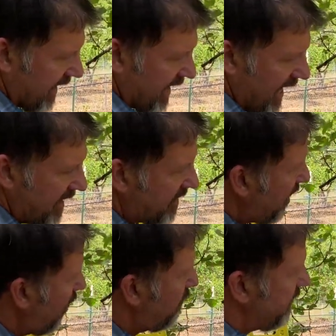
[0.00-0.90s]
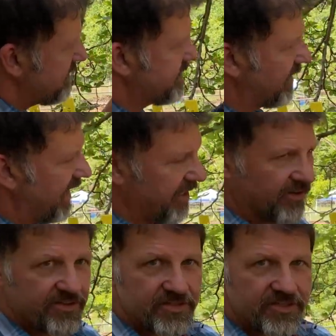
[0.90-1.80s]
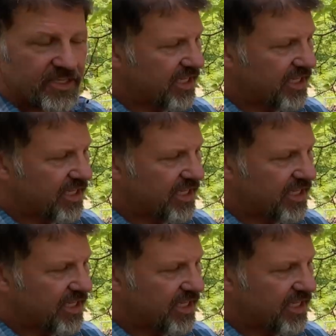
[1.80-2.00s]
Kenncove insulators.